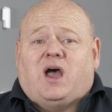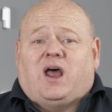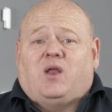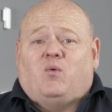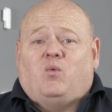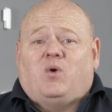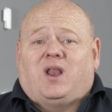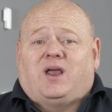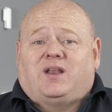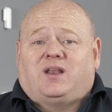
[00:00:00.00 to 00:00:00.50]
and
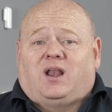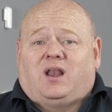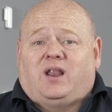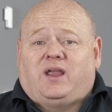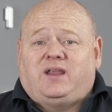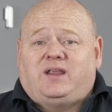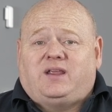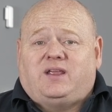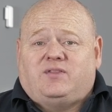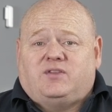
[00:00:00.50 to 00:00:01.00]
I will add a
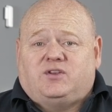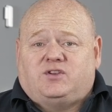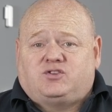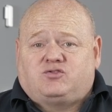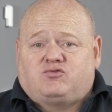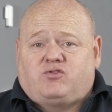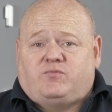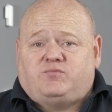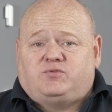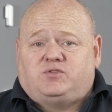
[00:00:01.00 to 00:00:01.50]
link in the
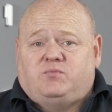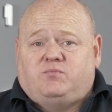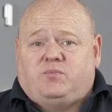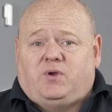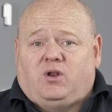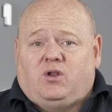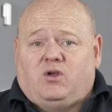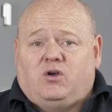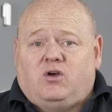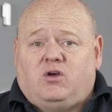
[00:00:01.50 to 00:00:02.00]
description
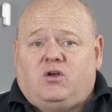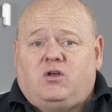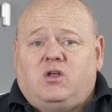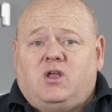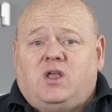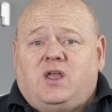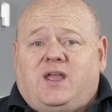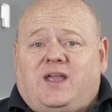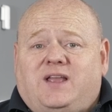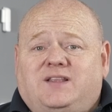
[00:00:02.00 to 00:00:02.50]

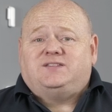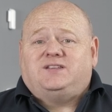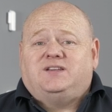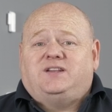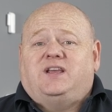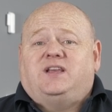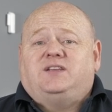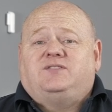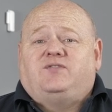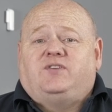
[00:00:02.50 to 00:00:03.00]
below. In
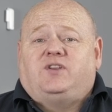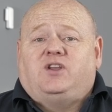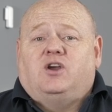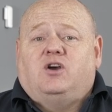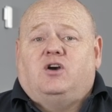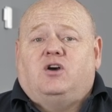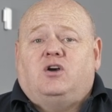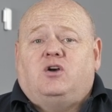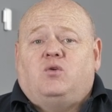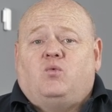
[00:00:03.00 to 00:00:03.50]
today's
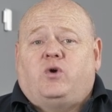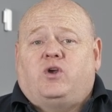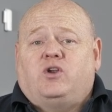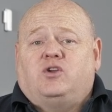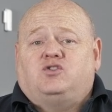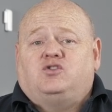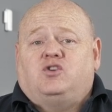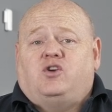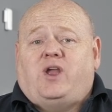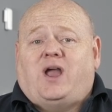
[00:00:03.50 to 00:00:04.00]
video, we're
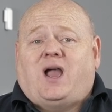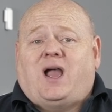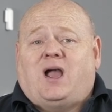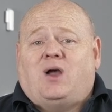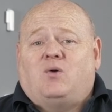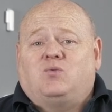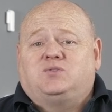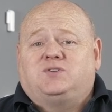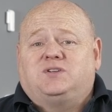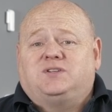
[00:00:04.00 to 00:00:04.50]
going to show you
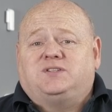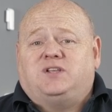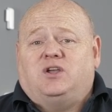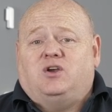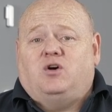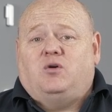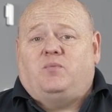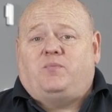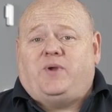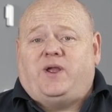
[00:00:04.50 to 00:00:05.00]
how to
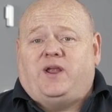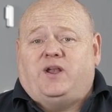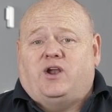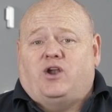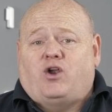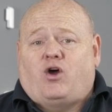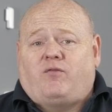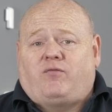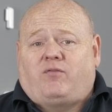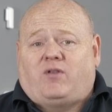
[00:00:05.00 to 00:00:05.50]
set up in
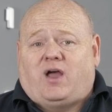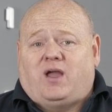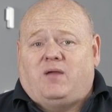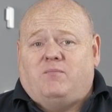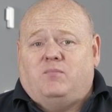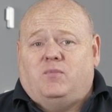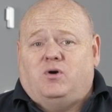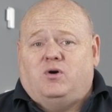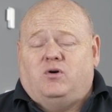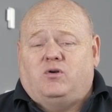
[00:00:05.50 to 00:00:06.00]
an
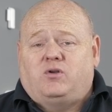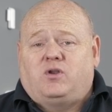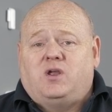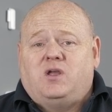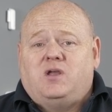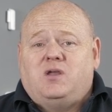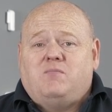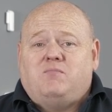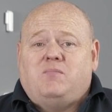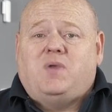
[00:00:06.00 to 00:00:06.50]
offline mode.
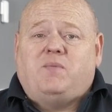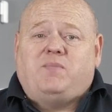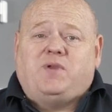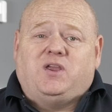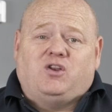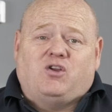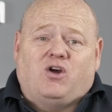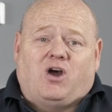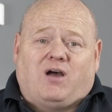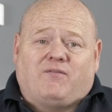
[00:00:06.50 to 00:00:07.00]
Maybe
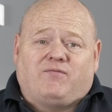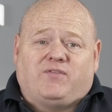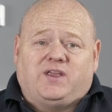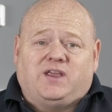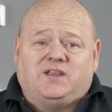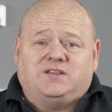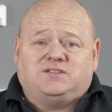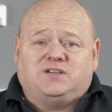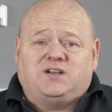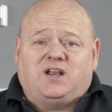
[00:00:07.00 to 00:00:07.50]
you don't have
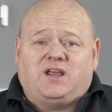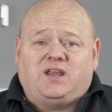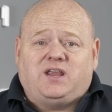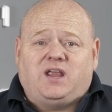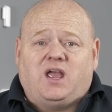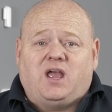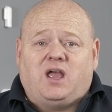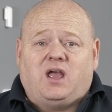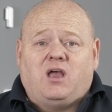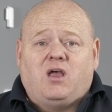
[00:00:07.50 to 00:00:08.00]
the internet
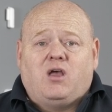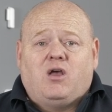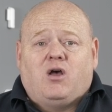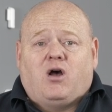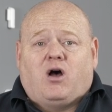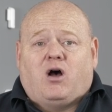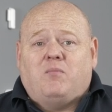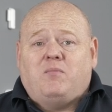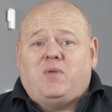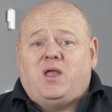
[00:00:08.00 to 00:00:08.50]
yet,
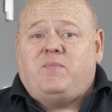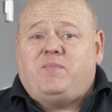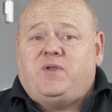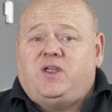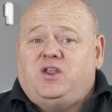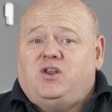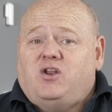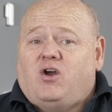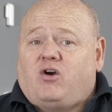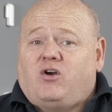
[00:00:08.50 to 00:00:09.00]
or maybe
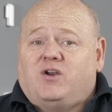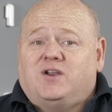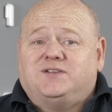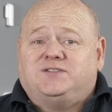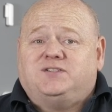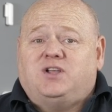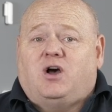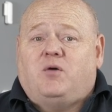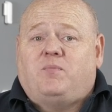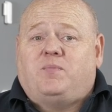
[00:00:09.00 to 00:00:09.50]
you're not going to
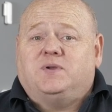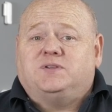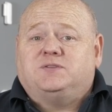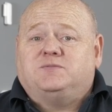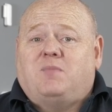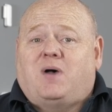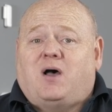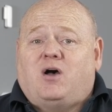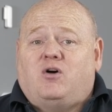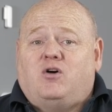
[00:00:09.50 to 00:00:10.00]
set up a
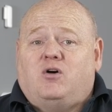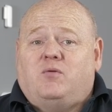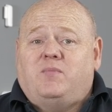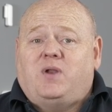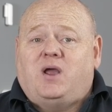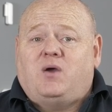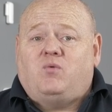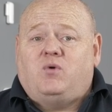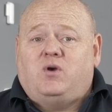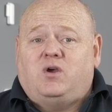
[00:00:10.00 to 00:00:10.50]
smart home
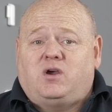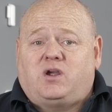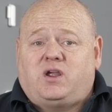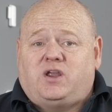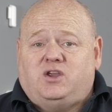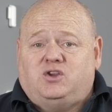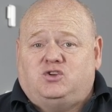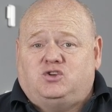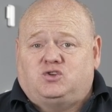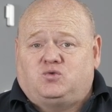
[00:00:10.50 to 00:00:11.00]
network
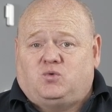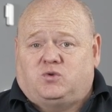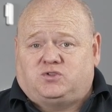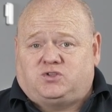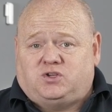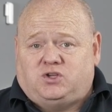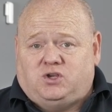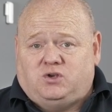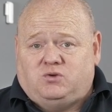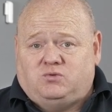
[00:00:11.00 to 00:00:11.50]
and you just want
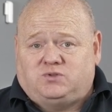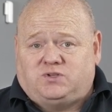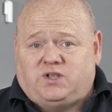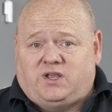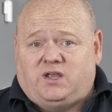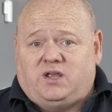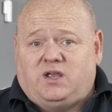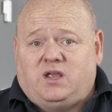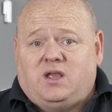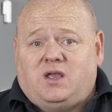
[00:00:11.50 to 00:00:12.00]
to use
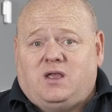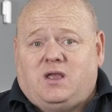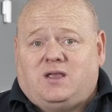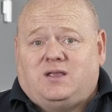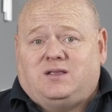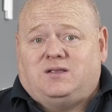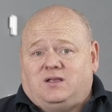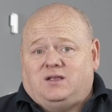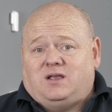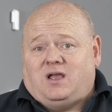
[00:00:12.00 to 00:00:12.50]
it
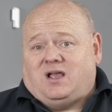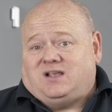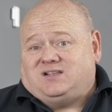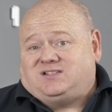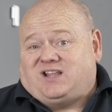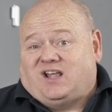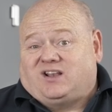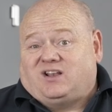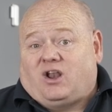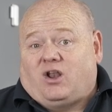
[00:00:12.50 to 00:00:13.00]

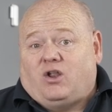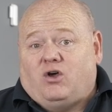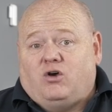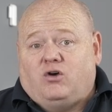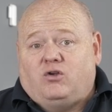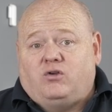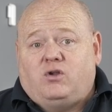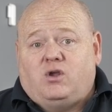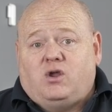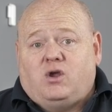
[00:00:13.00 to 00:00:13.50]

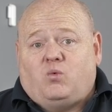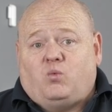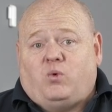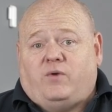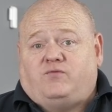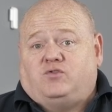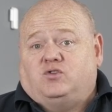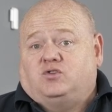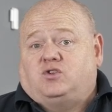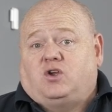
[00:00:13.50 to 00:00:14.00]
standalone
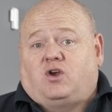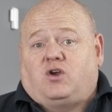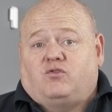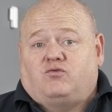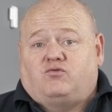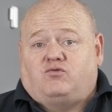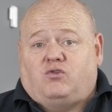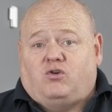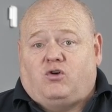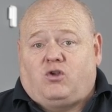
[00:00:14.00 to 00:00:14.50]
with just a
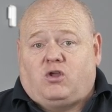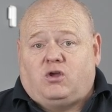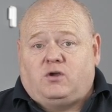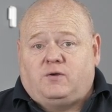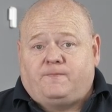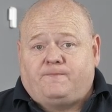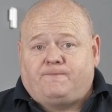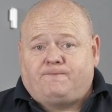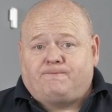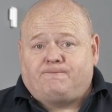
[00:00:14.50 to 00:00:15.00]
controller.
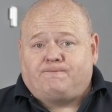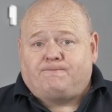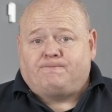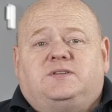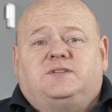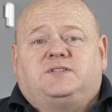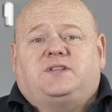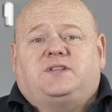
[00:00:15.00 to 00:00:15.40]
To